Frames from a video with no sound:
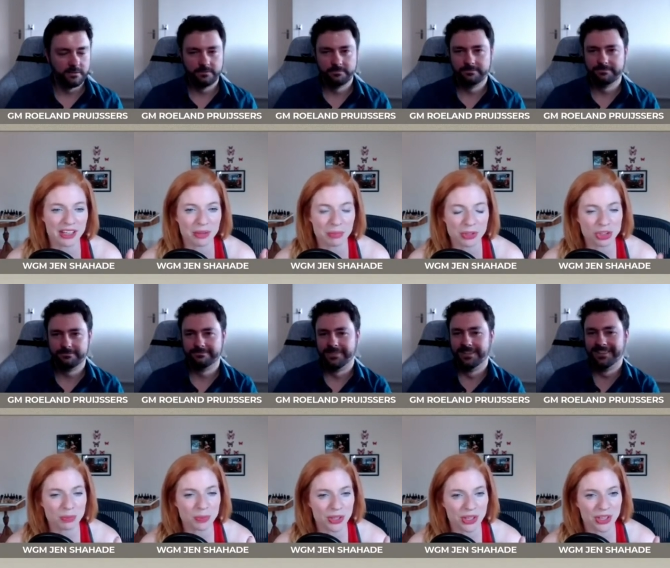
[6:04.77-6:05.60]
Speaker 1: and the
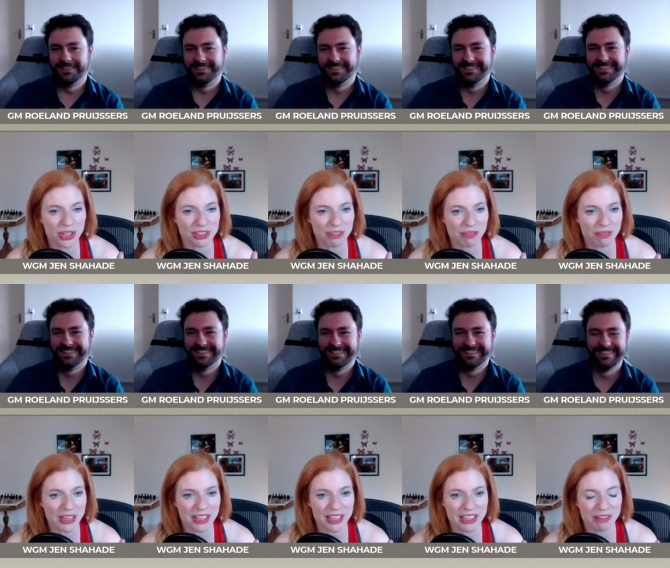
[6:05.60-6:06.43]
bishop are
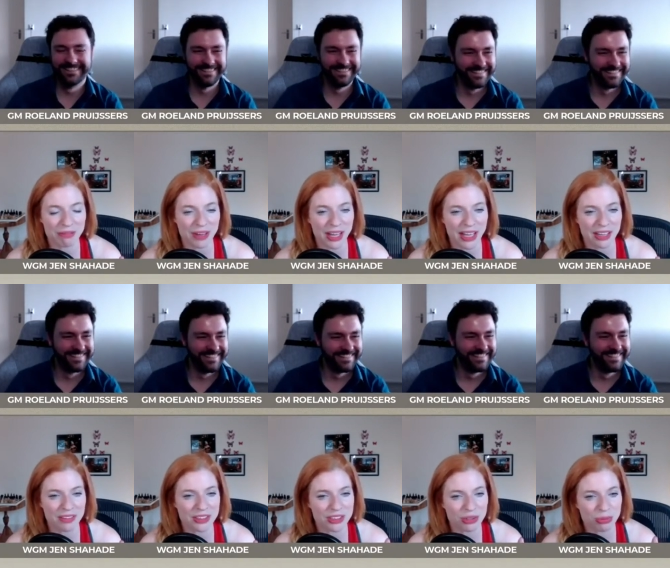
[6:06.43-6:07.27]
defending
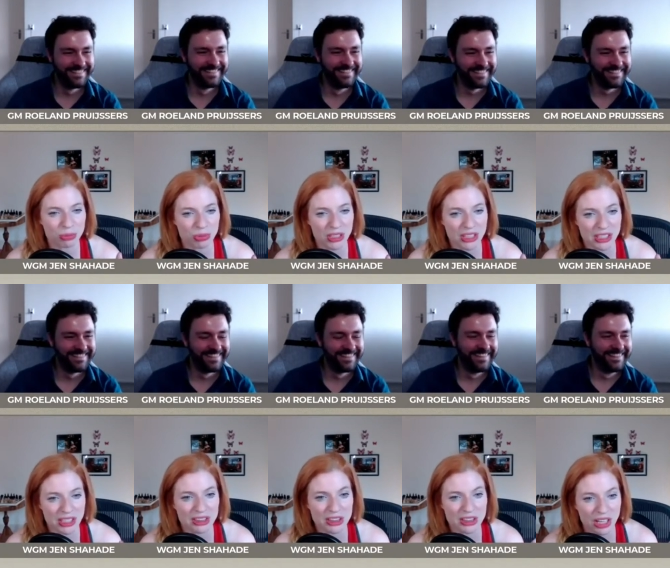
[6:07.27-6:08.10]
e5. It's a
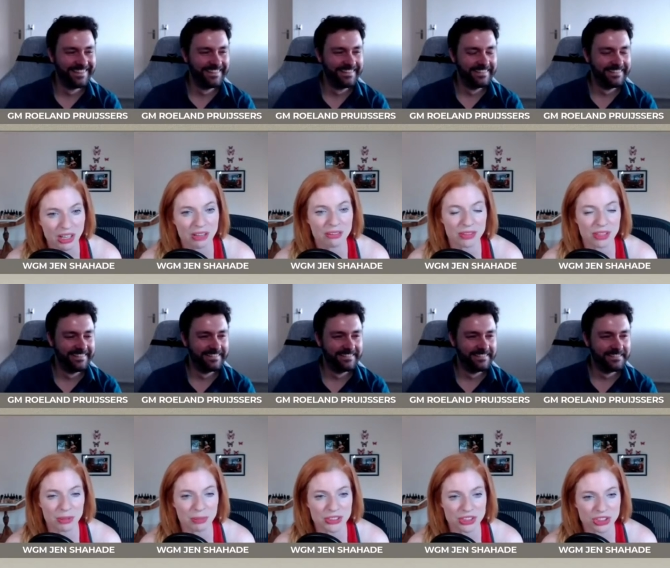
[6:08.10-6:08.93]
really
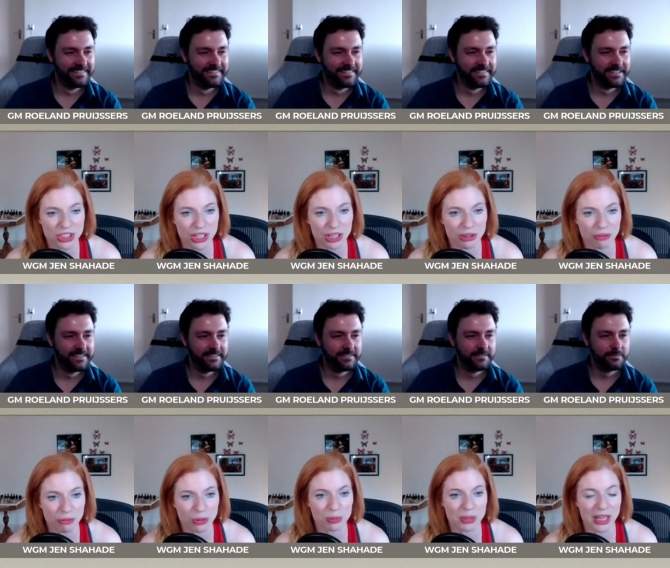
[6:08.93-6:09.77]
lovely position
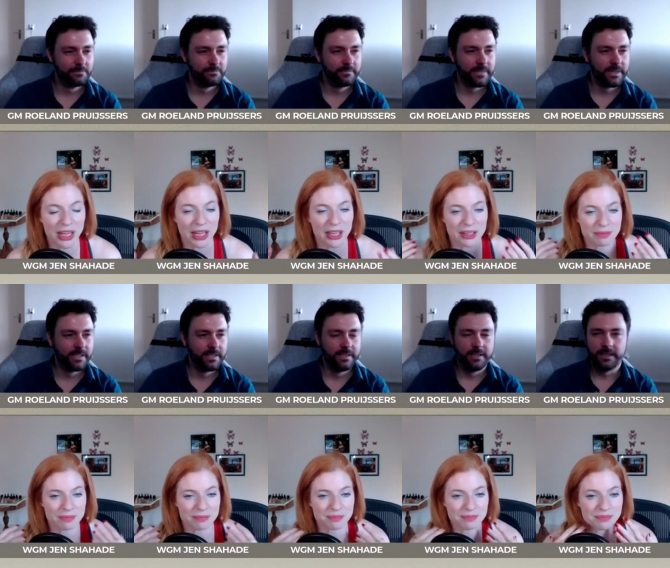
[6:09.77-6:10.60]
for Black.
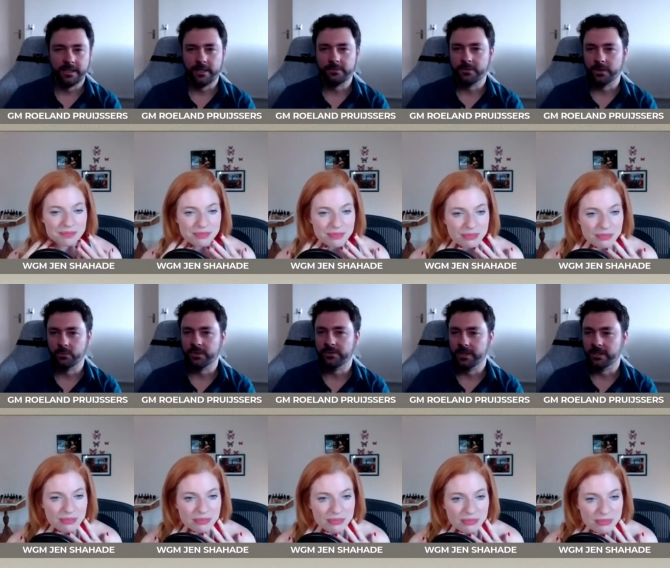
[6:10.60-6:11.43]
Speaker 2: I have
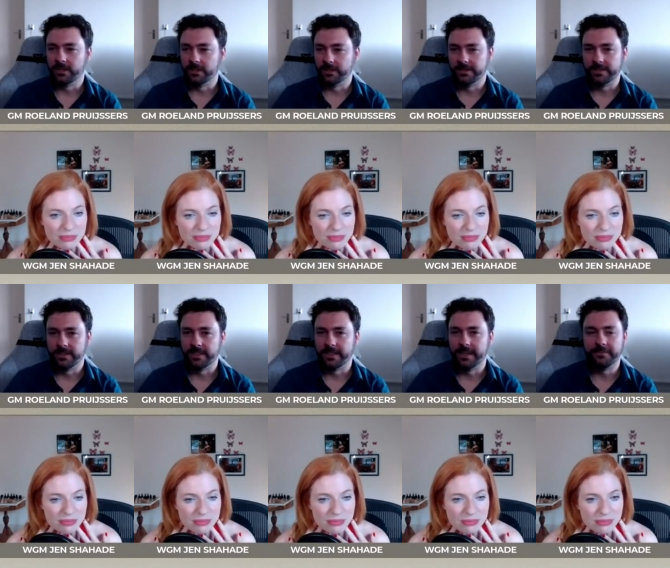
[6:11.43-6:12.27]
fun with the colors.
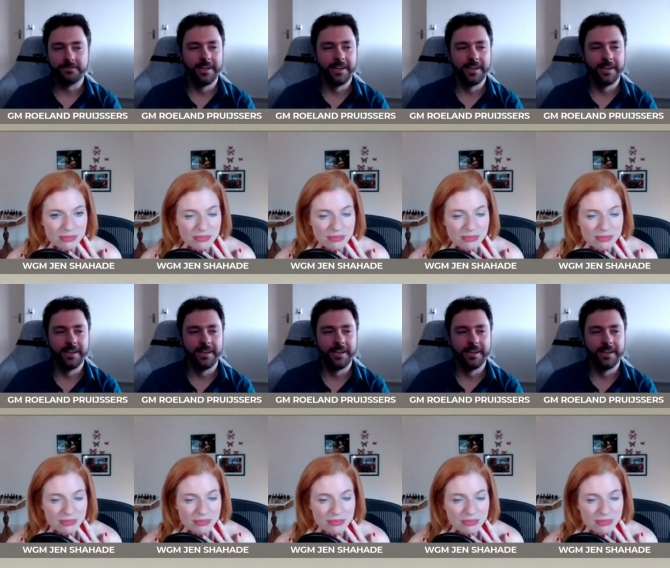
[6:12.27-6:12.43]
I like.